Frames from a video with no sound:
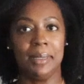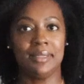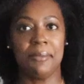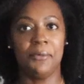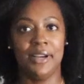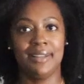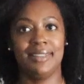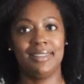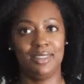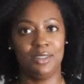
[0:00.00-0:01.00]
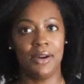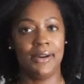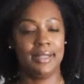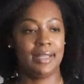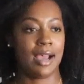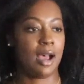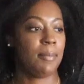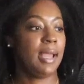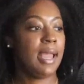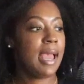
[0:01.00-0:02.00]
because I'm wearing this Zara top.